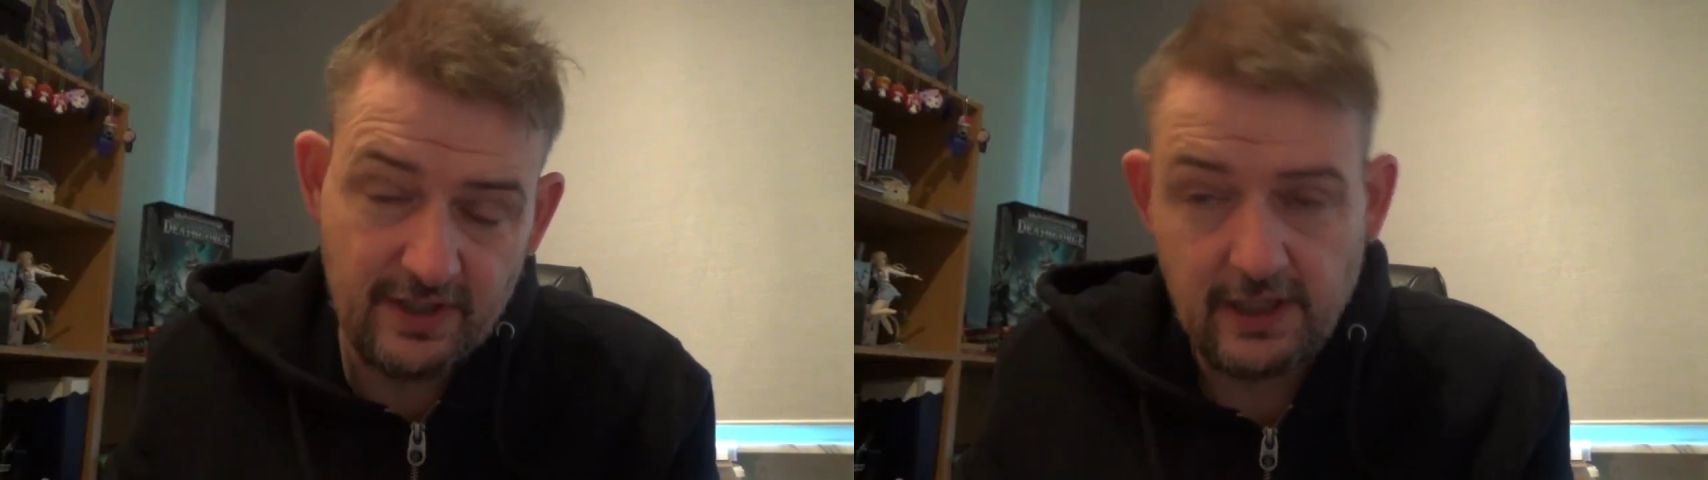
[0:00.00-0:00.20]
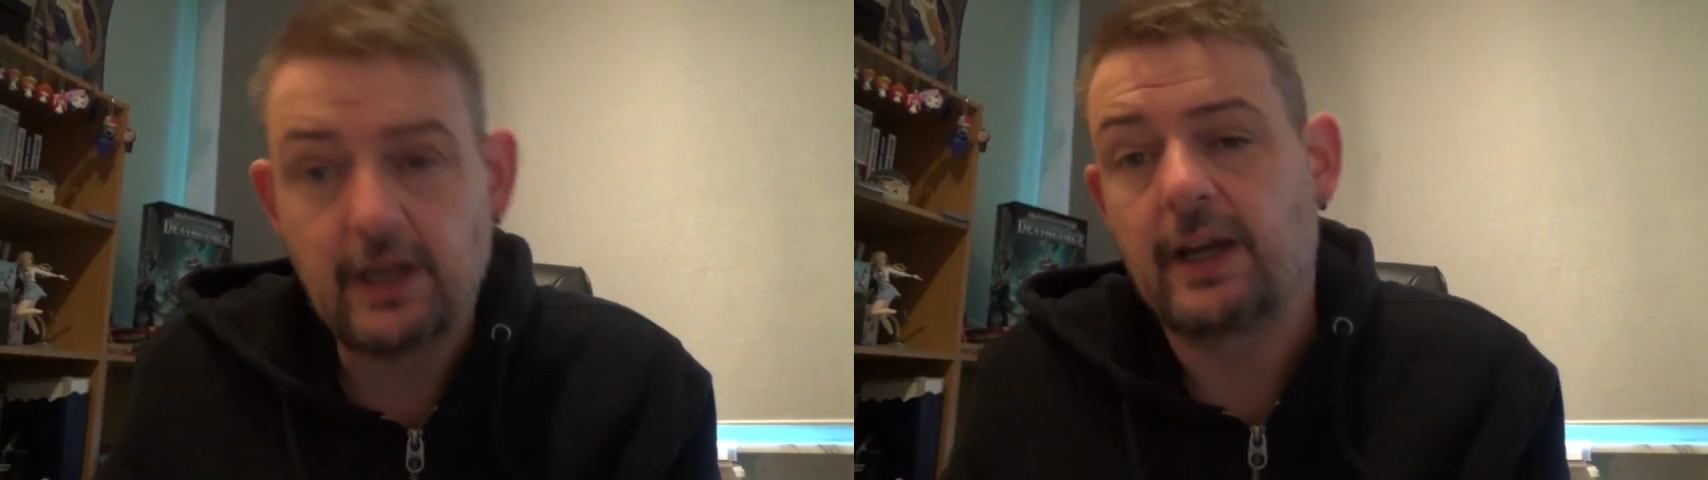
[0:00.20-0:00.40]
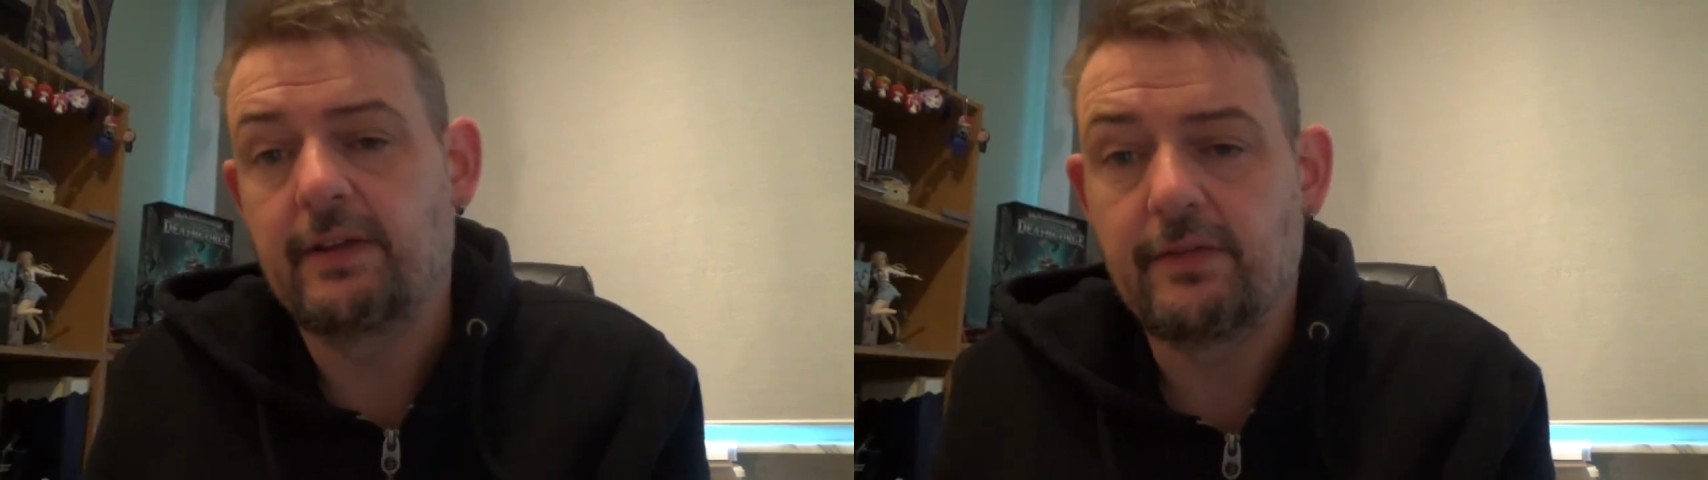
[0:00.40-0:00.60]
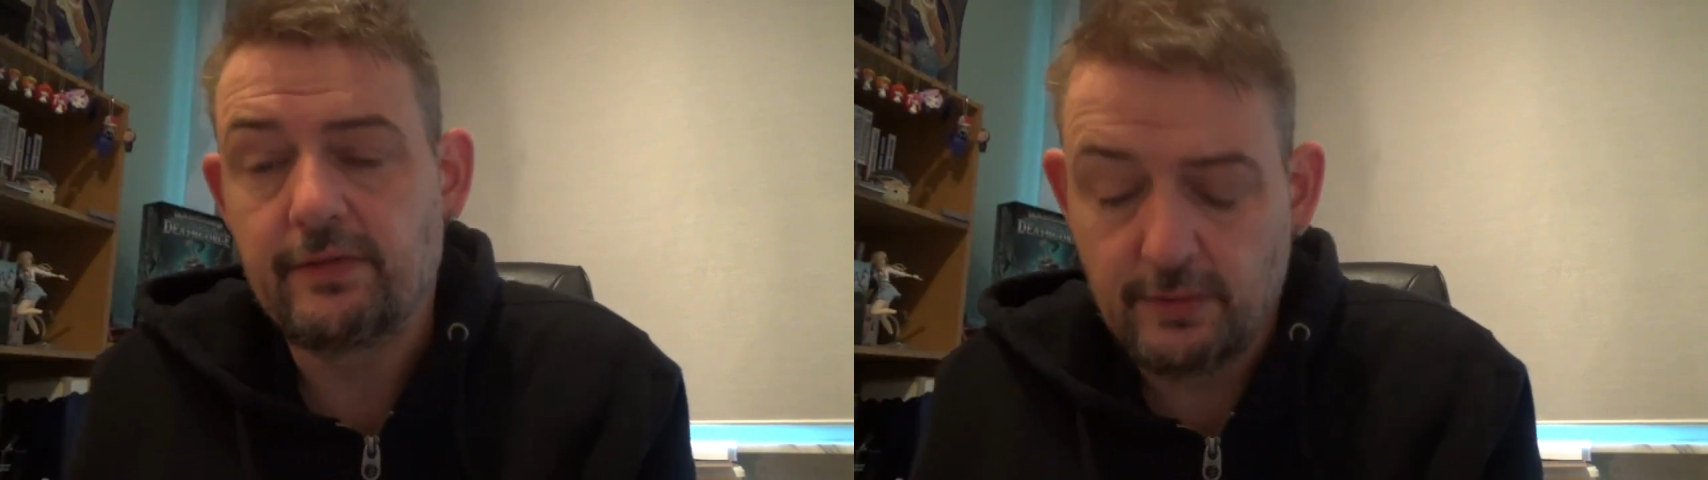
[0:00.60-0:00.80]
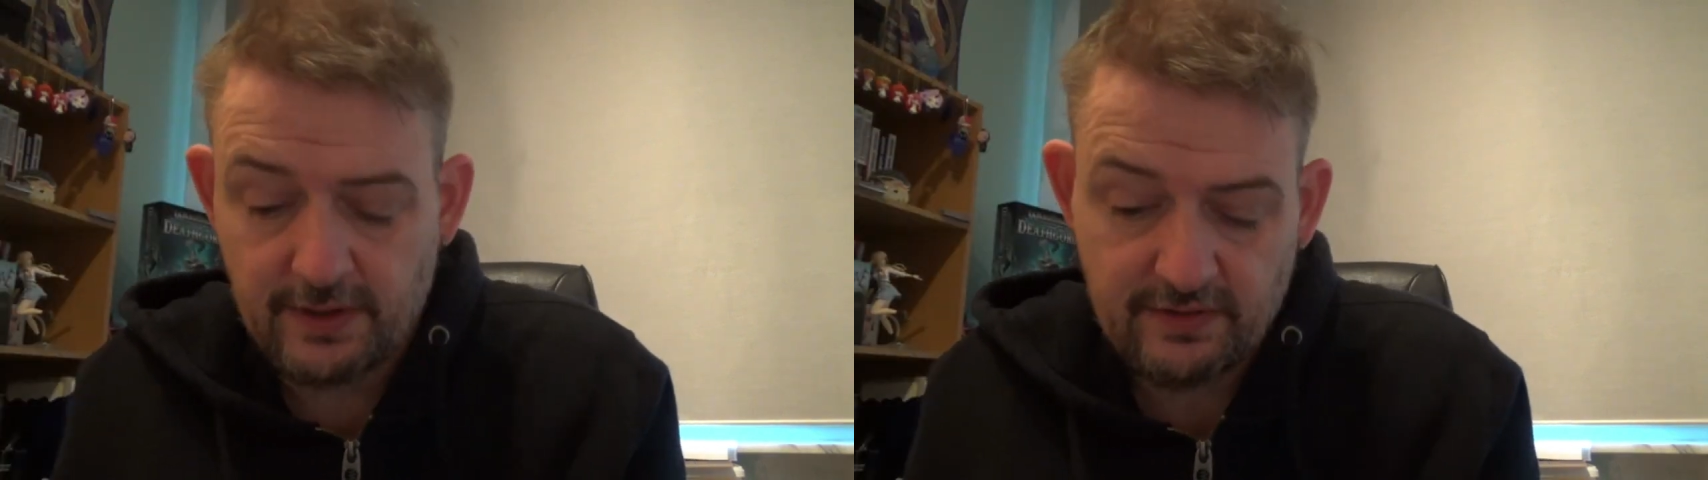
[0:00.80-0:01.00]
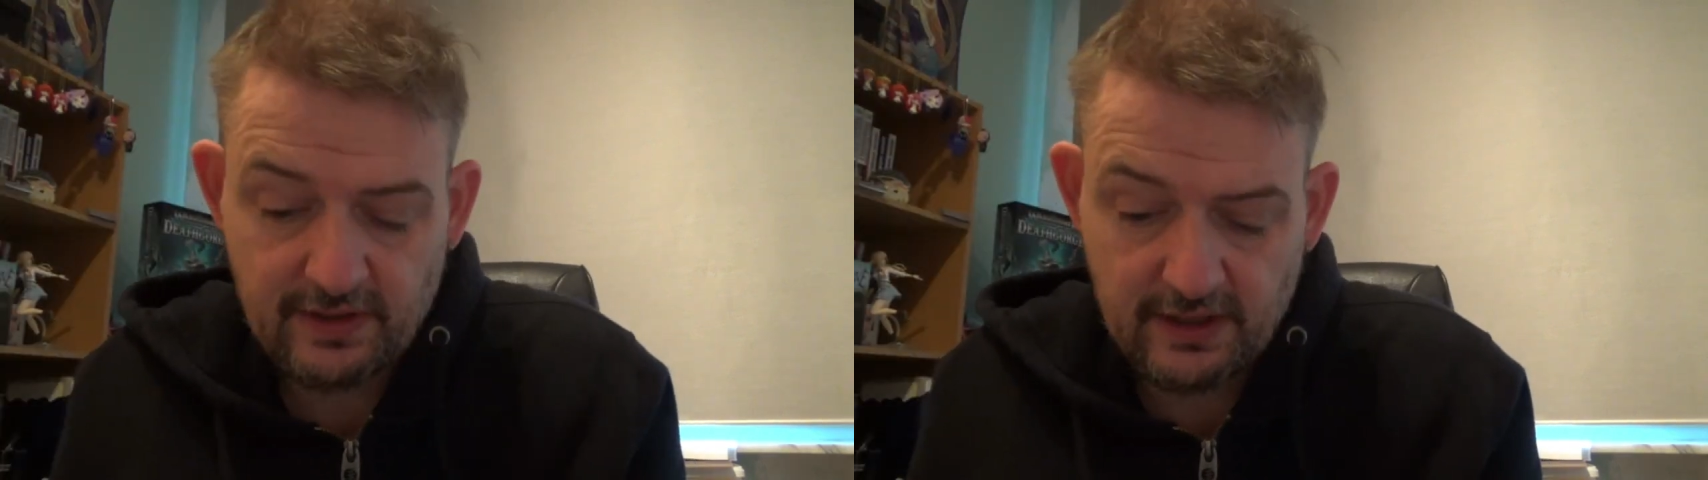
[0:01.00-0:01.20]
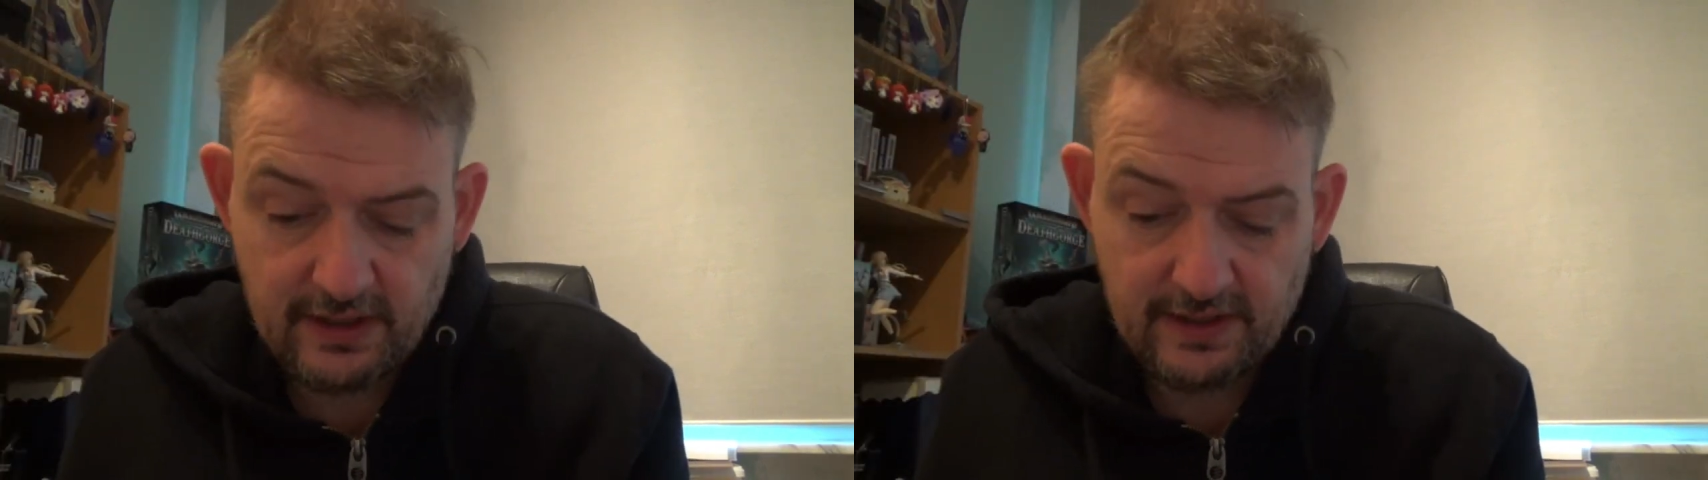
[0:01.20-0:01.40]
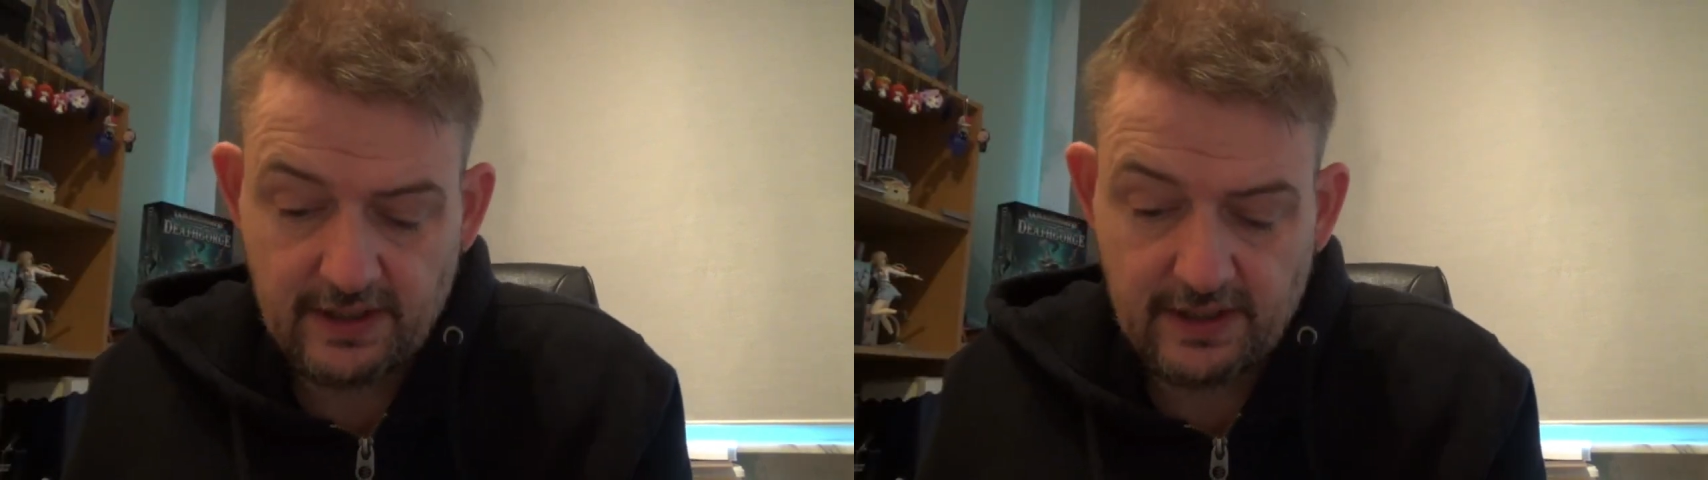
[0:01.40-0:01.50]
I, I have a few extra uh,